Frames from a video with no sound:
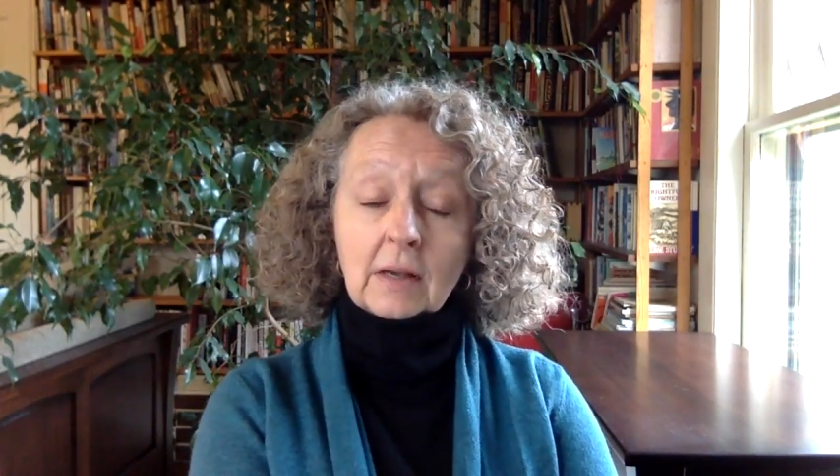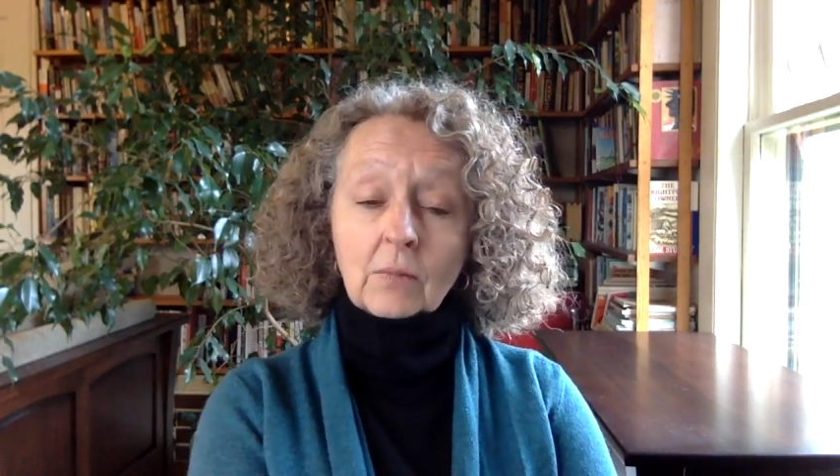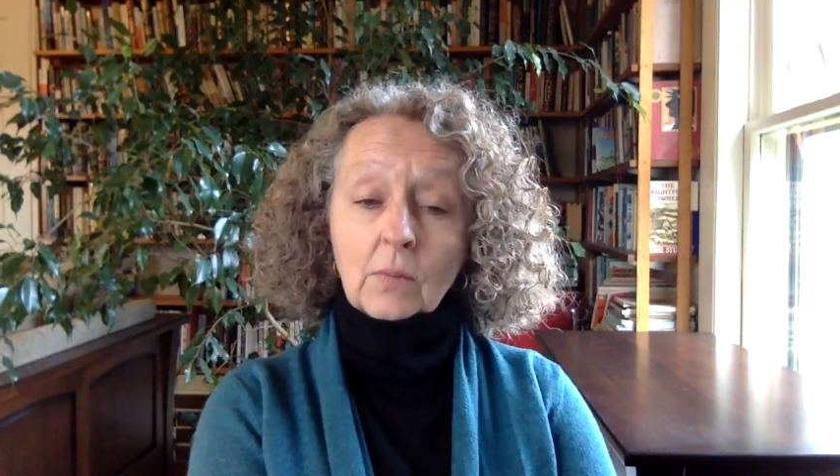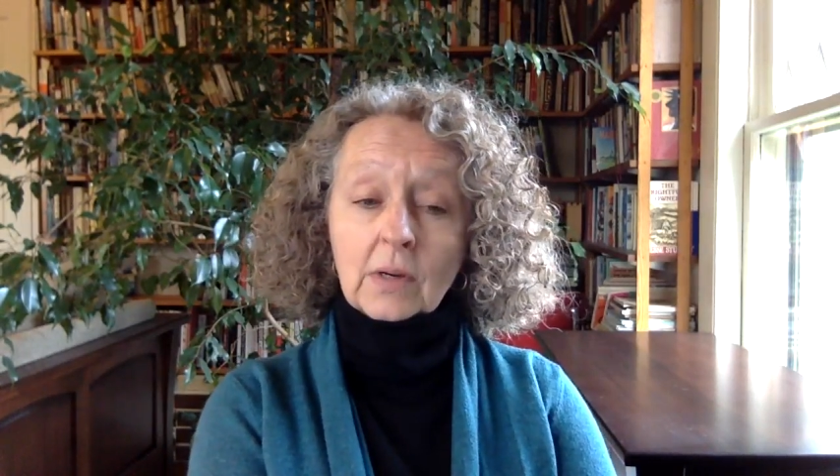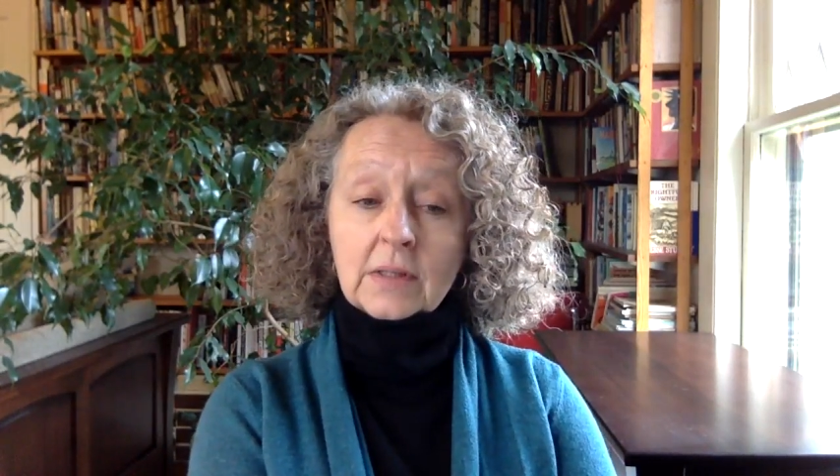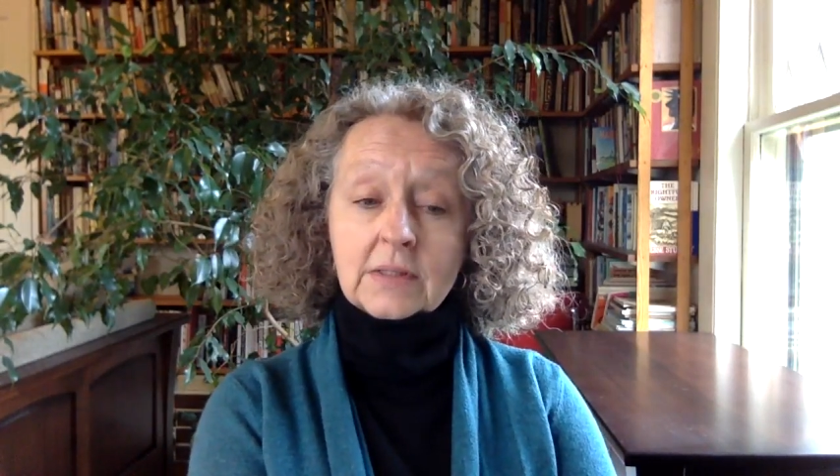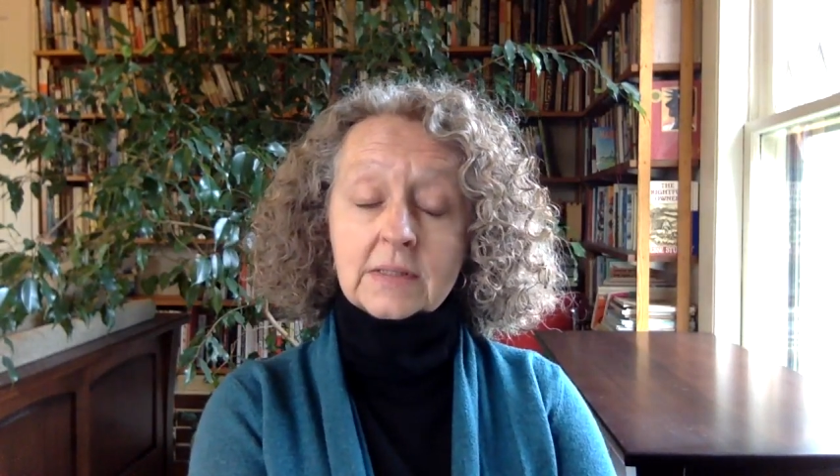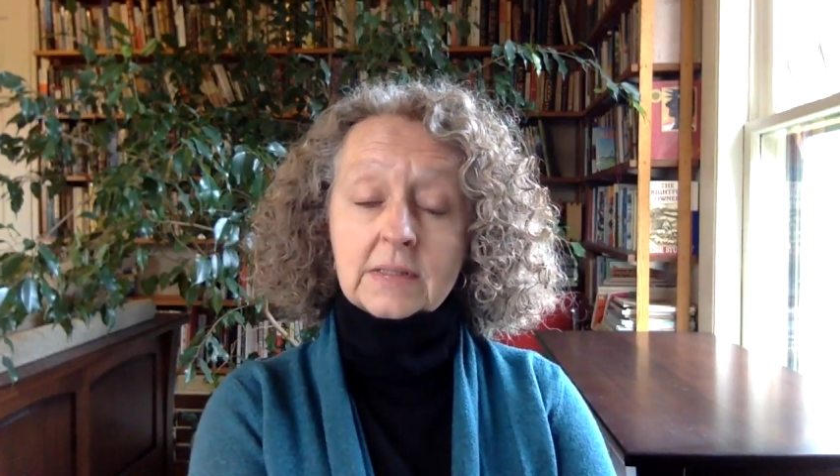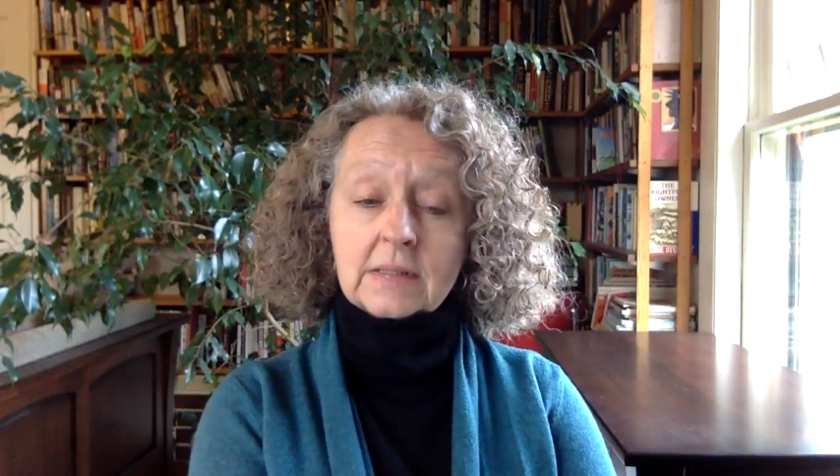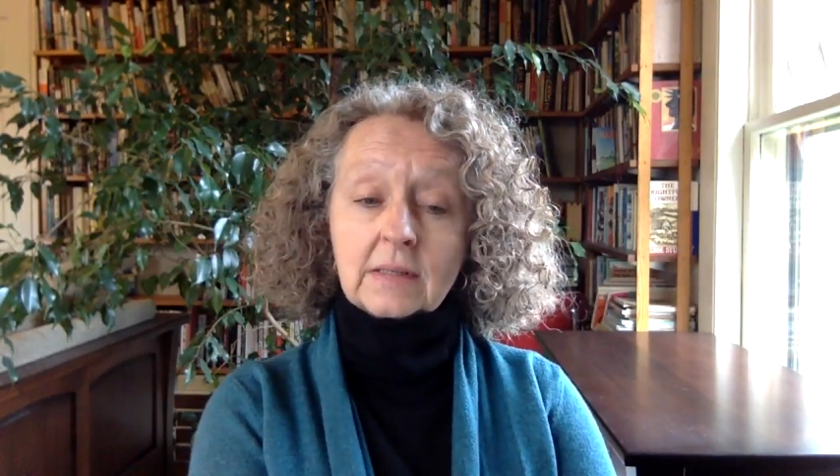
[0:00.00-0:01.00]

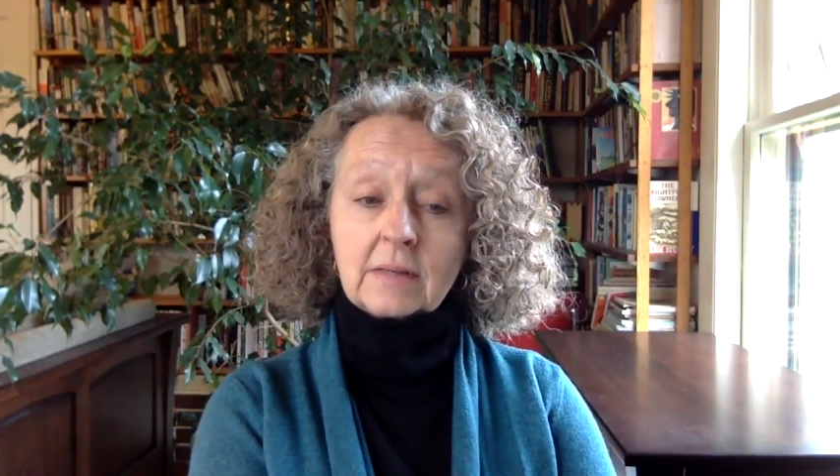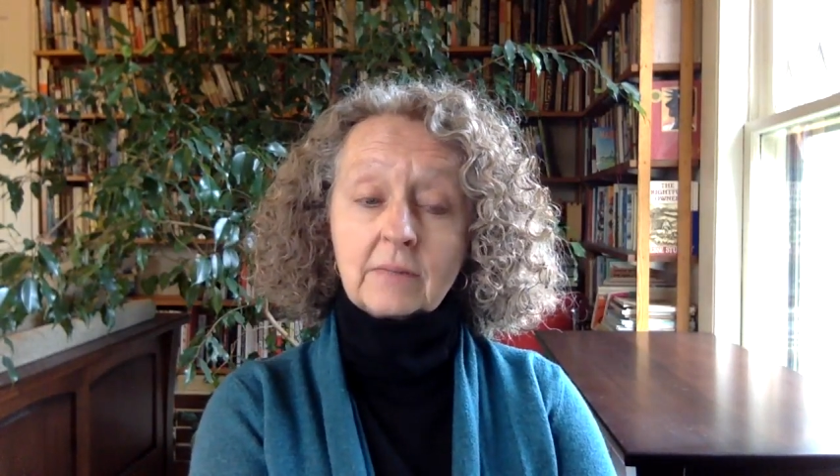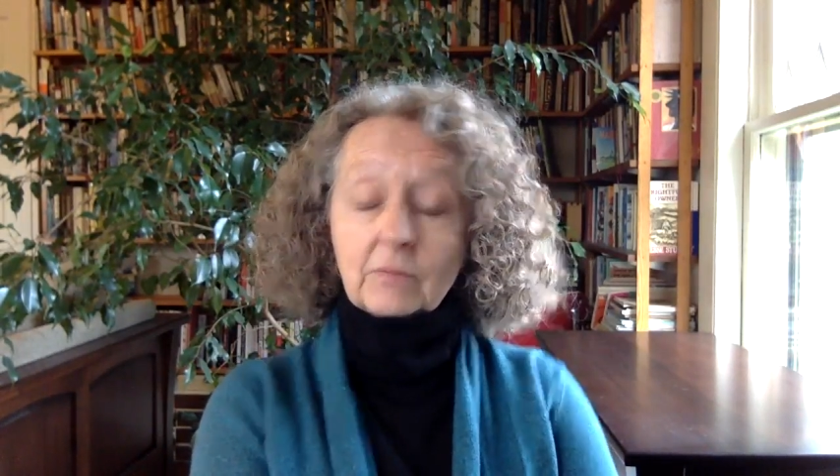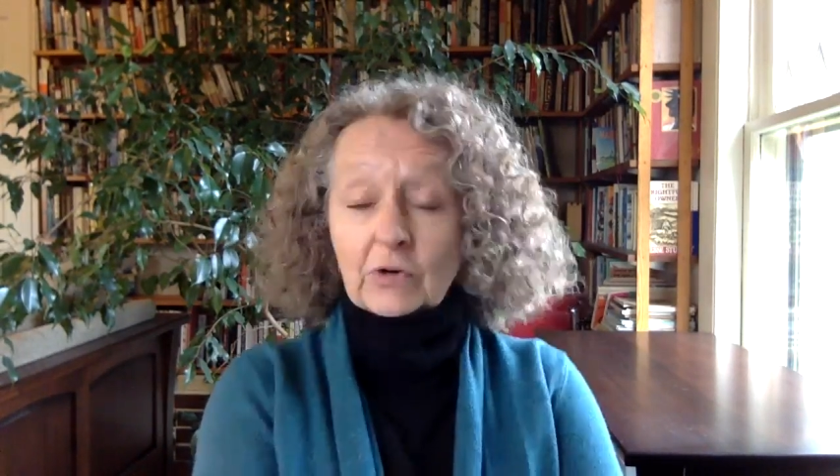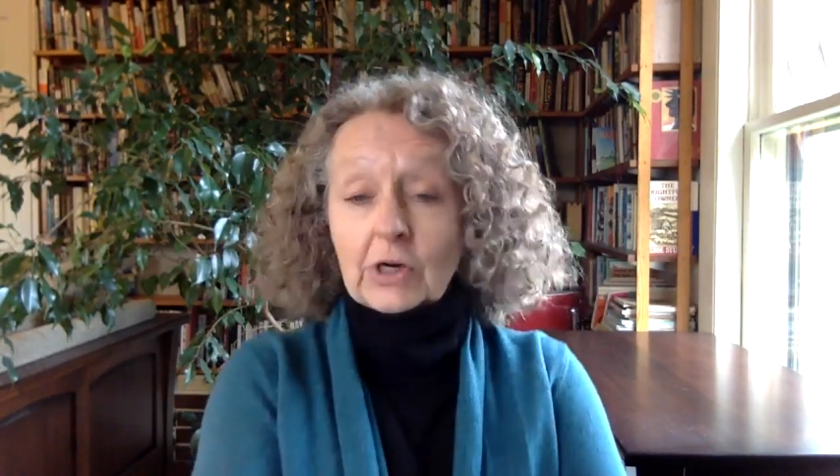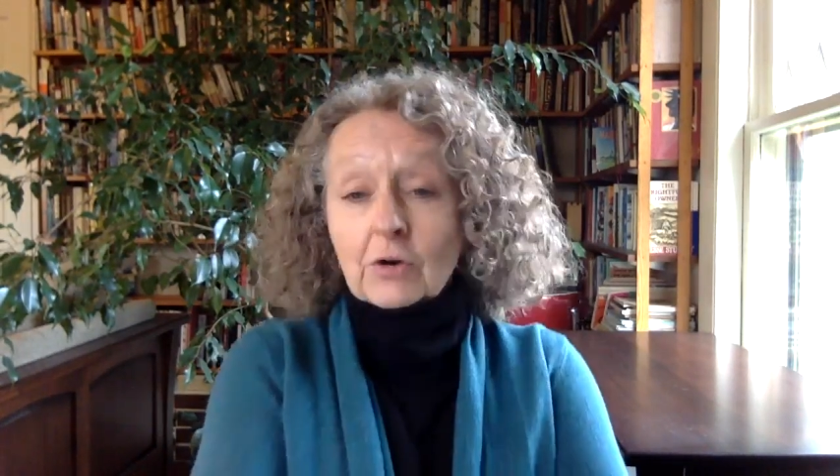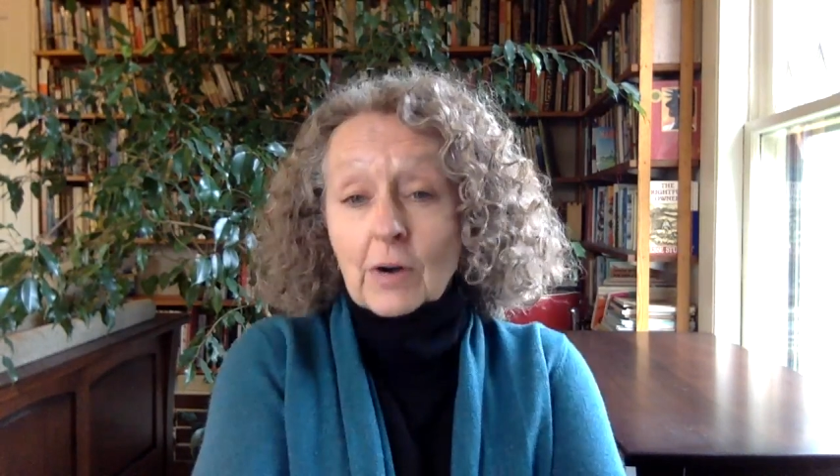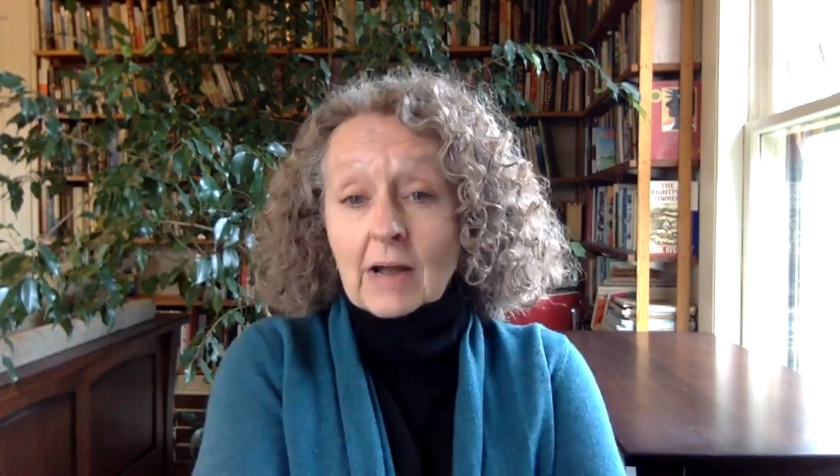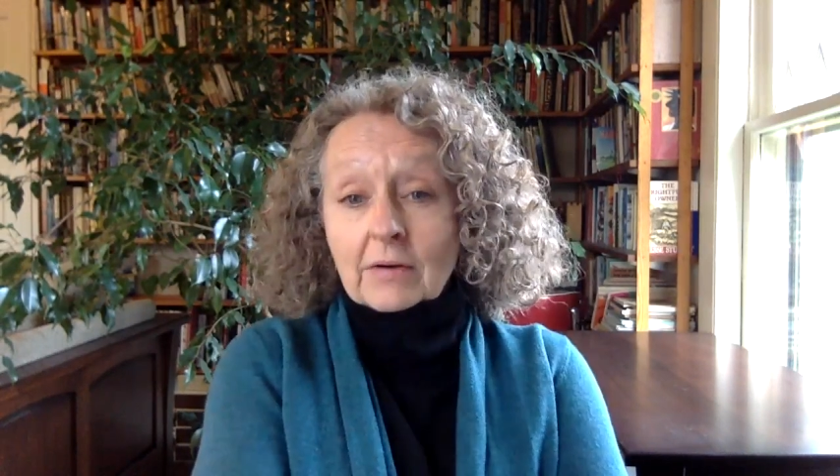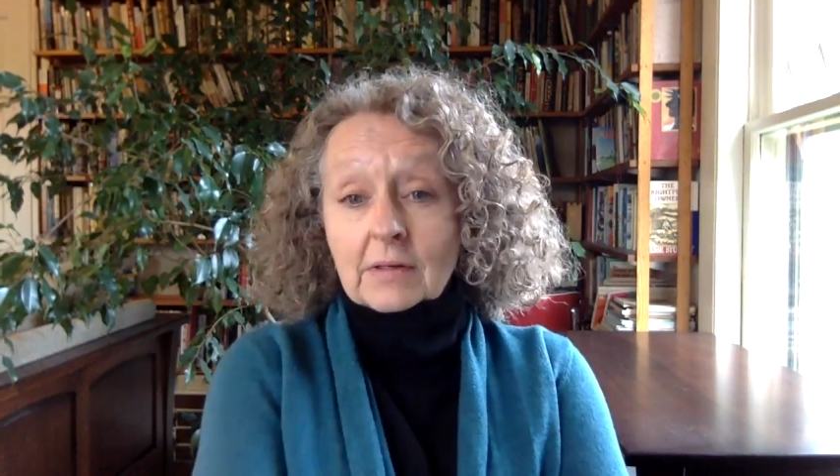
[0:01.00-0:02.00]
was very
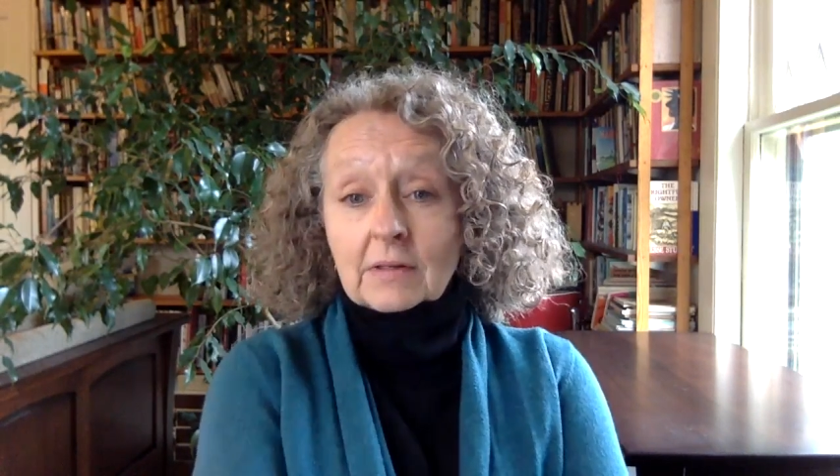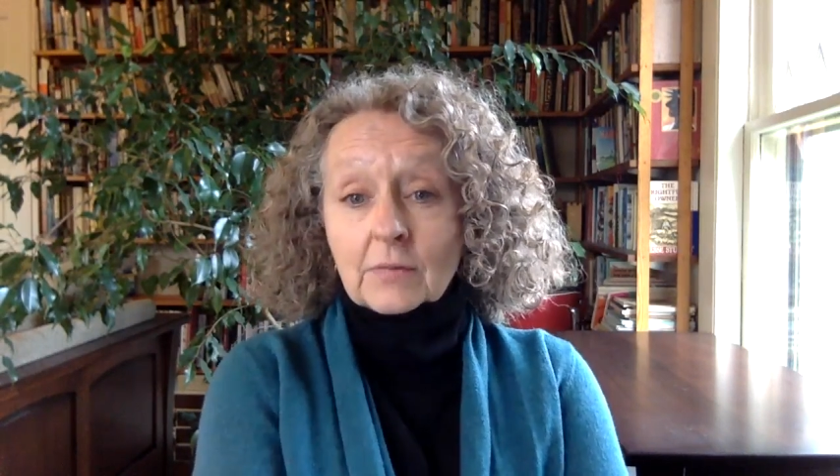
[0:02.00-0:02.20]
crowded.